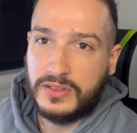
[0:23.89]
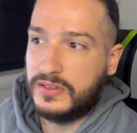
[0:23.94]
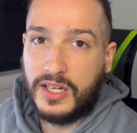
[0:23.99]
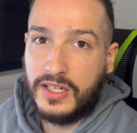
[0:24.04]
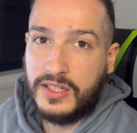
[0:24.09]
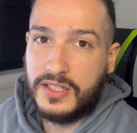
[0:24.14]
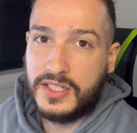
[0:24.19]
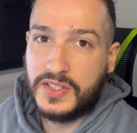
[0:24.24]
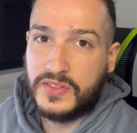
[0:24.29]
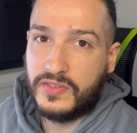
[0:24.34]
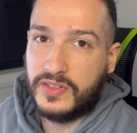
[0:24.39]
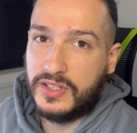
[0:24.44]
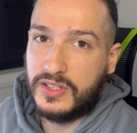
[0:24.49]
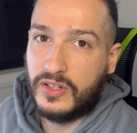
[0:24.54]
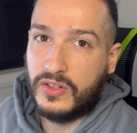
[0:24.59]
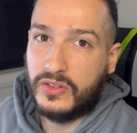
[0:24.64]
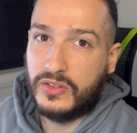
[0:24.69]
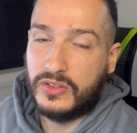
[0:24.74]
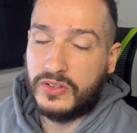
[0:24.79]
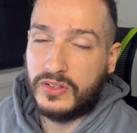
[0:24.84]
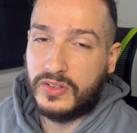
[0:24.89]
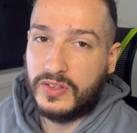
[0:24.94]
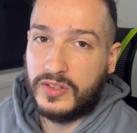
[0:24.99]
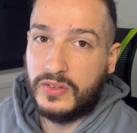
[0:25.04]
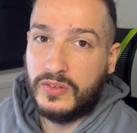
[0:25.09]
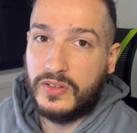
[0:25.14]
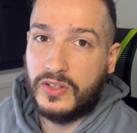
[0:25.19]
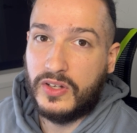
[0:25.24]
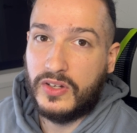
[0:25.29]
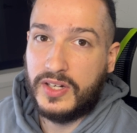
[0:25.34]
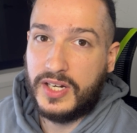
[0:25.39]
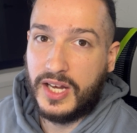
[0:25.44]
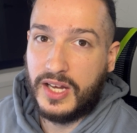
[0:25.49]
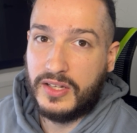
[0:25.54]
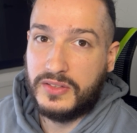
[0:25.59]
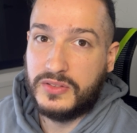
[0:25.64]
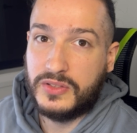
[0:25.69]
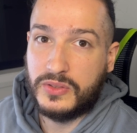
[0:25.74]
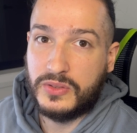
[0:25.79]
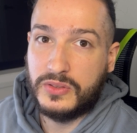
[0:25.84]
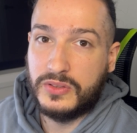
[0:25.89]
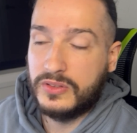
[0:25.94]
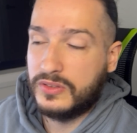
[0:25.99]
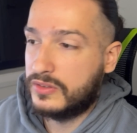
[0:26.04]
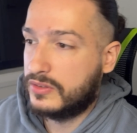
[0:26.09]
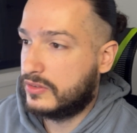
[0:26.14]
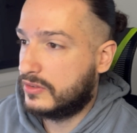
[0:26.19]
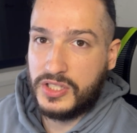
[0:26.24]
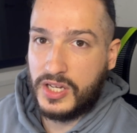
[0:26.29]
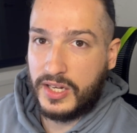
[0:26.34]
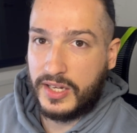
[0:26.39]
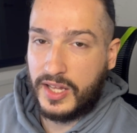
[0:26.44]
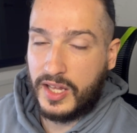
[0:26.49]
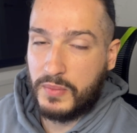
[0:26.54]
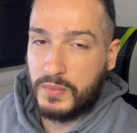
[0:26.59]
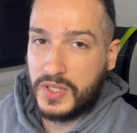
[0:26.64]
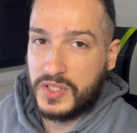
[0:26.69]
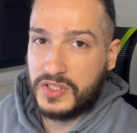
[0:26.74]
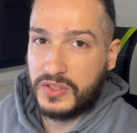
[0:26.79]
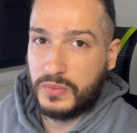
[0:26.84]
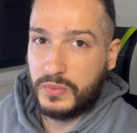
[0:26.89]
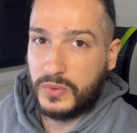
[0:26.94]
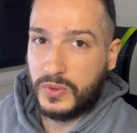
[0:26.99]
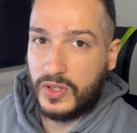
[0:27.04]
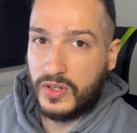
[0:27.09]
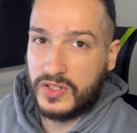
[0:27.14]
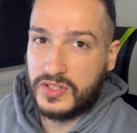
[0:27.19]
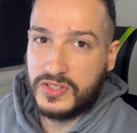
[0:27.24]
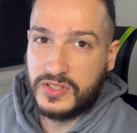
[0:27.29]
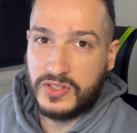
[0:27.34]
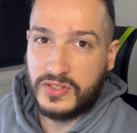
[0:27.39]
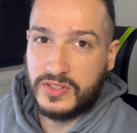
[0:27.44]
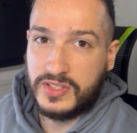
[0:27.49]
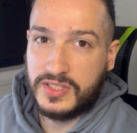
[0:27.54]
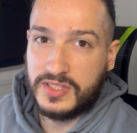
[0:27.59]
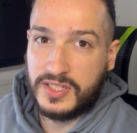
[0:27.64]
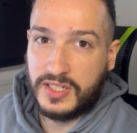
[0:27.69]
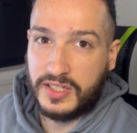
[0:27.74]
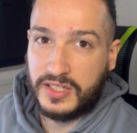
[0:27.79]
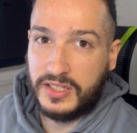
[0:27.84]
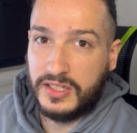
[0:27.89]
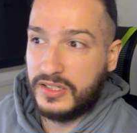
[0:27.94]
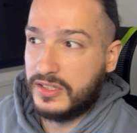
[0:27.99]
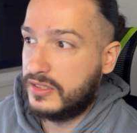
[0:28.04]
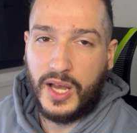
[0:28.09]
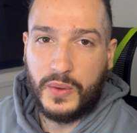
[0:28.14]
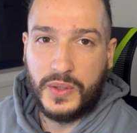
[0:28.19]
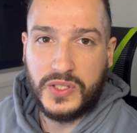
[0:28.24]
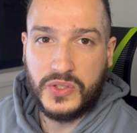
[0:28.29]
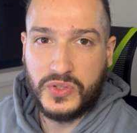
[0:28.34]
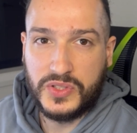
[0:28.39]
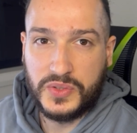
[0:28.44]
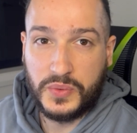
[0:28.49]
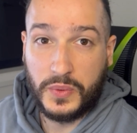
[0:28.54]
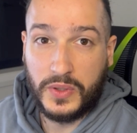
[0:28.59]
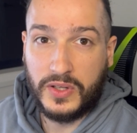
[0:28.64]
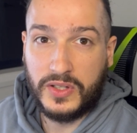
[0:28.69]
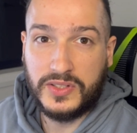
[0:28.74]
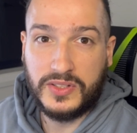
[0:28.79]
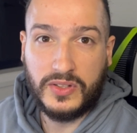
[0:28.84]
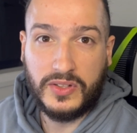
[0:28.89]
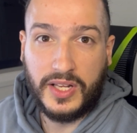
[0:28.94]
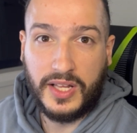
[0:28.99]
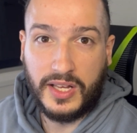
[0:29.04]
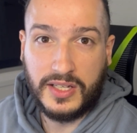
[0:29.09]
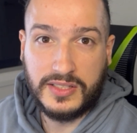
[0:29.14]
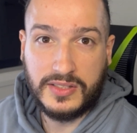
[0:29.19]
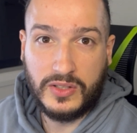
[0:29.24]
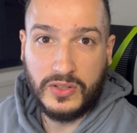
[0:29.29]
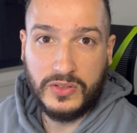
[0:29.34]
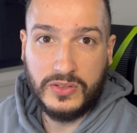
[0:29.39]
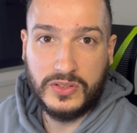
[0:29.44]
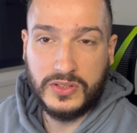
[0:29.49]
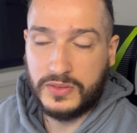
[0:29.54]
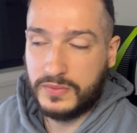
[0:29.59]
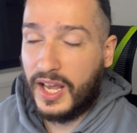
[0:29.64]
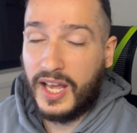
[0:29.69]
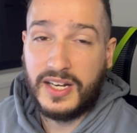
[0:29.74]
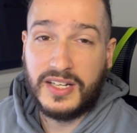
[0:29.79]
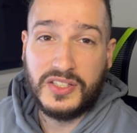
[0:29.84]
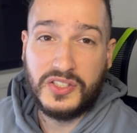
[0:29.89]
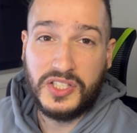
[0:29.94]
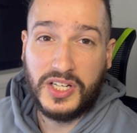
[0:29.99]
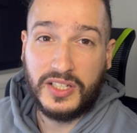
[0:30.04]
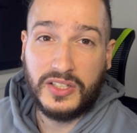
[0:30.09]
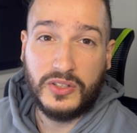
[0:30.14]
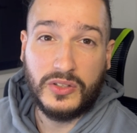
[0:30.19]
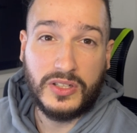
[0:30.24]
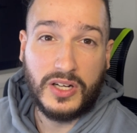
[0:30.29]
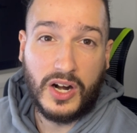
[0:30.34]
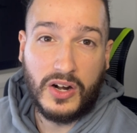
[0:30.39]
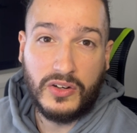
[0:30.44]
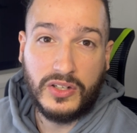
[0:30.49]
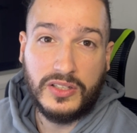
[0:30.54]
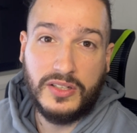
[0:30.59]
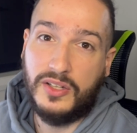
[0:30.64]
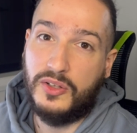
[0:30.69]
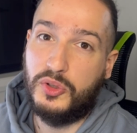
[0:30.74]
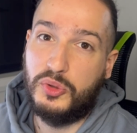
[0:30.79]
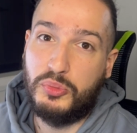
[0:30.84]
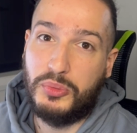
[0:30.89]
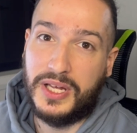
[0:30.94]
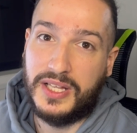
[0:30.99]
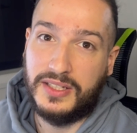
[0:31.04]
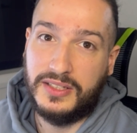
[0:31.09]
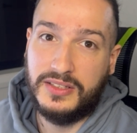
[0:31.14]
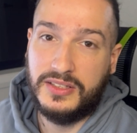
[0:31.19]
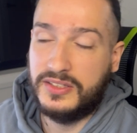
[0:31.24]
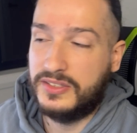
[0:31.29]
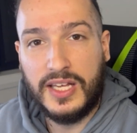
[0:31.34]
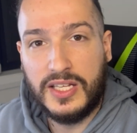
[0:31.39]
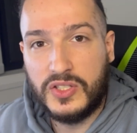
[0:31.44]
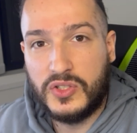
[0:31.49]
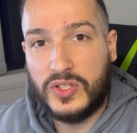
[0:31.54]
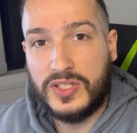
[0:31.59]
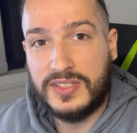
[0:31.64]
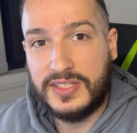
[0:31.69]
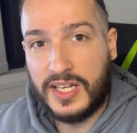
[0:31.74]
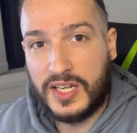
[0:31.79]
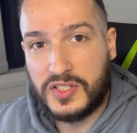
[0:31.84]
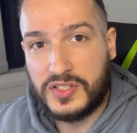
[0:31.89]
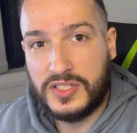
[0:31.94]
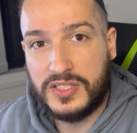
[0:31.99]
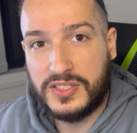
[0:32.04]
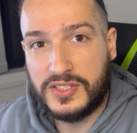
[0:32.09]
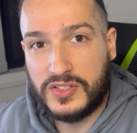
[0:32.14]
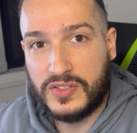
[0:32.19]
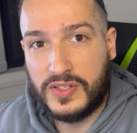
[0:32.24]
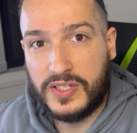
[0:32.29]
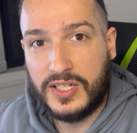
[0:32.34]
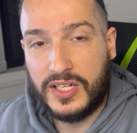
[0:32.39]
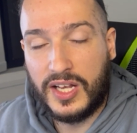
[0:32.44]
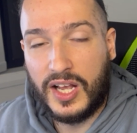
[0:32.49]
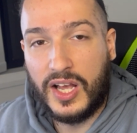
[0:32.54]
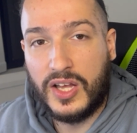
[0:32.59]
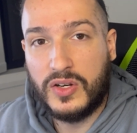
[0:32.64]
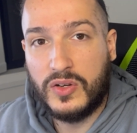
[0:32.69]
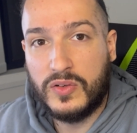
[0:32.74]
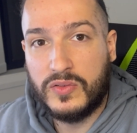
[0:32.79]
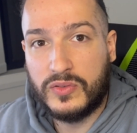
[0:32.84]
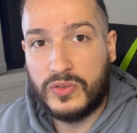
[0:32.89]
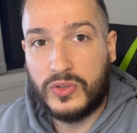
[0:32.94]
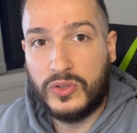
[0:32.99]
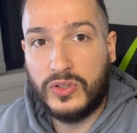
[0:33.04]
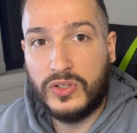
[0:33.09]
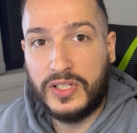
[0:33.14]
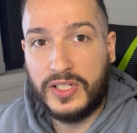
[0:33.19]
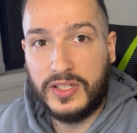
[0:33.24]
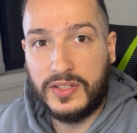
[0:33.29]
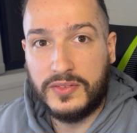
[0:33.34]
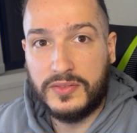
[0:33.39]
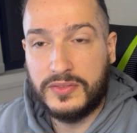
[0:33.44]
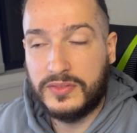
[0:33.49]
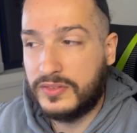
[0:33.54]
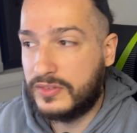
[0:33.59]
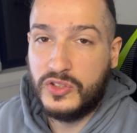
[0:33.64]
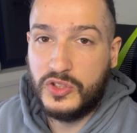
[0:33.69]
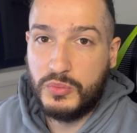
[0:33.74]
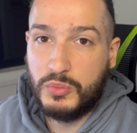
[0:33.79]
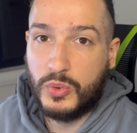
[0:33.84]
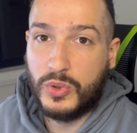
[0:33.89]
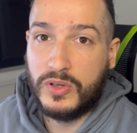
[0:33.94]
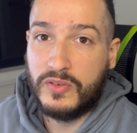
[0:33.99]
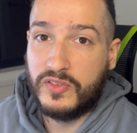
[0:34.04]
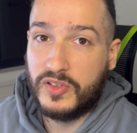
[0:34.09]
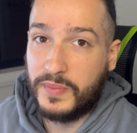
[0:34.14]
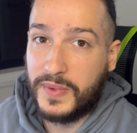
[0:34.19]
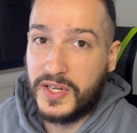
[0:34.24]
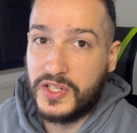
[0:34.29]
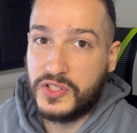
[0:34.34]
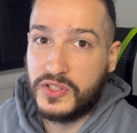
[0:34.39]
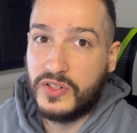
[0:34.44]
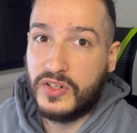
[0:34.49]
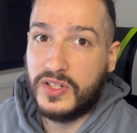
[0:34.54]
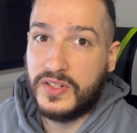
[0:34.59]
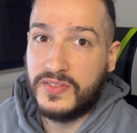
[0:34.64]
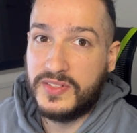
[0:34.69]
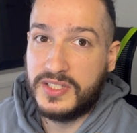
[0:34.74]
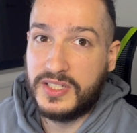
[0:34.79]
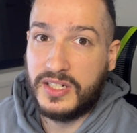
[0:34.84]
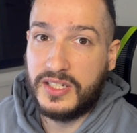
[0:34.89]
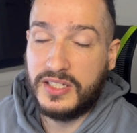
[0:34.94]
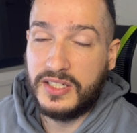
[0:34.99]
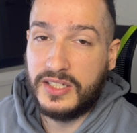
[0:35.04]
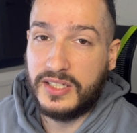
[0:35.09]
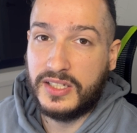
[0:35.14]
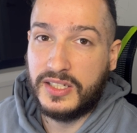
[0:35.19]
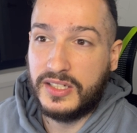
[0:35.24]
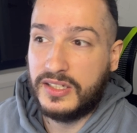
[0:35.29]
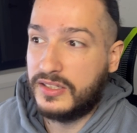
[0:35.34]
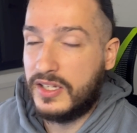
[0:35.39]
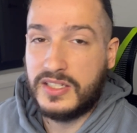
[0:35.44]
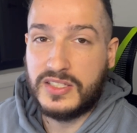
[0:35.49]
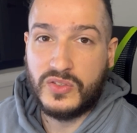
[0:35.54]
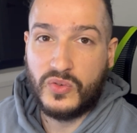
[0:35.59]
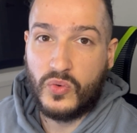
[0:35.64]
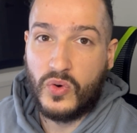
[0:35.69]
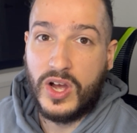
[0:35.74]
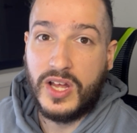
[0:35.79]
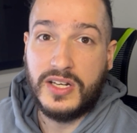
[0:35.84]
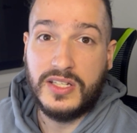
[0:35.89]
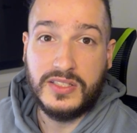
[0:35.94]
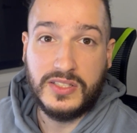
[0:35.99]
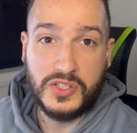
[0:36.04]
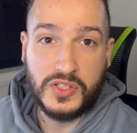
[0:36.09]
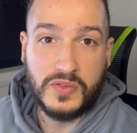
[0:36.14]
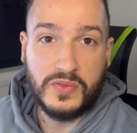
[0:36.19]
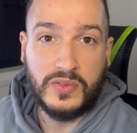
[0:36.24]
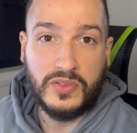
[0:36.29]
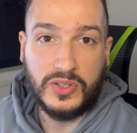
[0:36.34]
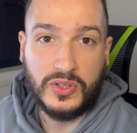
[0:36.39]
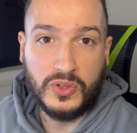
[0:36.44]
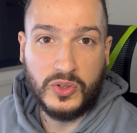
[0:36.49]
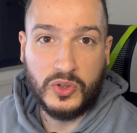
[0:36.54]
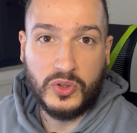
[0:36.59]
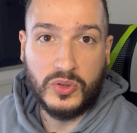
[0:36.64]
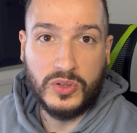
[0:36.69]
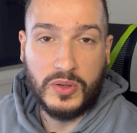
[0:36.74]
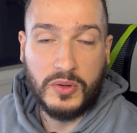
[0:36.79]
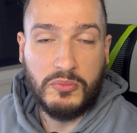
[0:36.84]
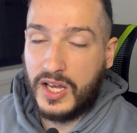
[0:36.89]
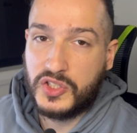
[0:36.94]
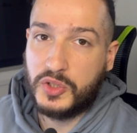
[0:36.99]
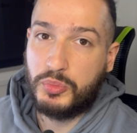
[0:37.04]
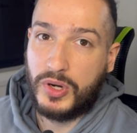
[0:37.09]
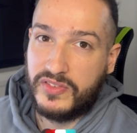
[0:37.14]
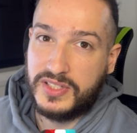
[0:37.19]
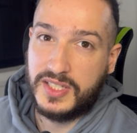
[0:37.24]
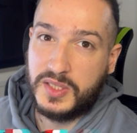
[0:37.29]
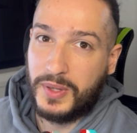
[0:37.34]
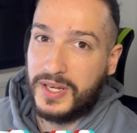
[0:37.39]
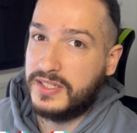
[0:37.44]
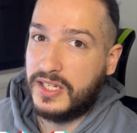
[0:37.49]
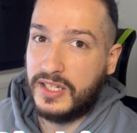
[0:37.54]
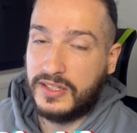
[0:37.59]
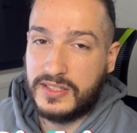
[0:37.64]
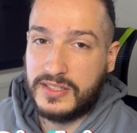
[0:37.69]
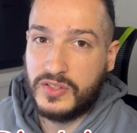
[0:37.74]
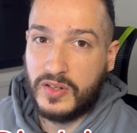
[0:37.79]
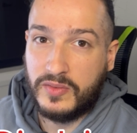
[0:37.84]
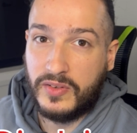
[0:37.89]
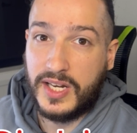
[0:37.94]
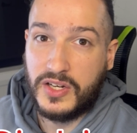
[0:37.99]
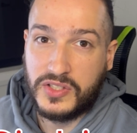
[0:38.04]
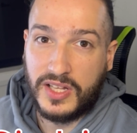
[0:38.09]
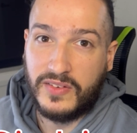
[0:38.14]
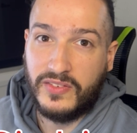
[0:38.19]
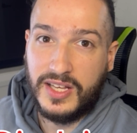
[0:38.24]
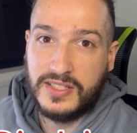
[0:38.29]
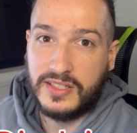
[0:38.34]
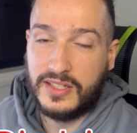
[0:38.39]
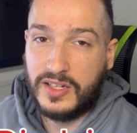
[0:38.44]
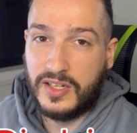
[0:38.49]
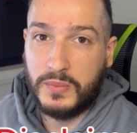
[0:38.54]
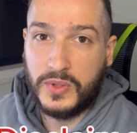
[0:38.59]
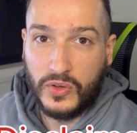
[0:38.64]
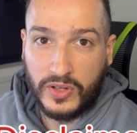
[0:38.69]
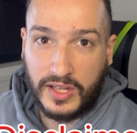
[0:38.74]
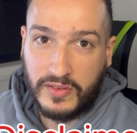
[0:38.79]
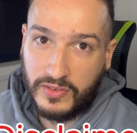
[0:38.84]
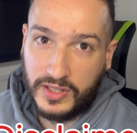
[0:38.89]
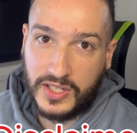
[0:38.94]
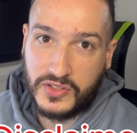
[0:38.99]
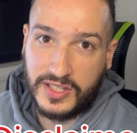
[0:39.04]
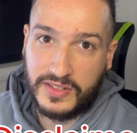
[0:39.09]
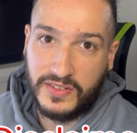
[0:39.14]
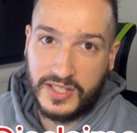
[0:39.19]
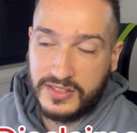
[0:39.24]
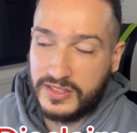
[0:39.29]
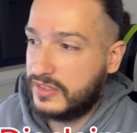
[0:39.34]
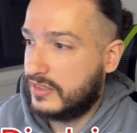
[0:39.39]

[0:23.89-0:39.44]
In this video, you'll learn how to check how much it will cost you to study, how interest works on HECS loans, how to check your current loan balance and transaction history, and overall give you more information on if studying is the right decision for you. I should preface this by saying this is not financial advice, and I'm not a financial advisor.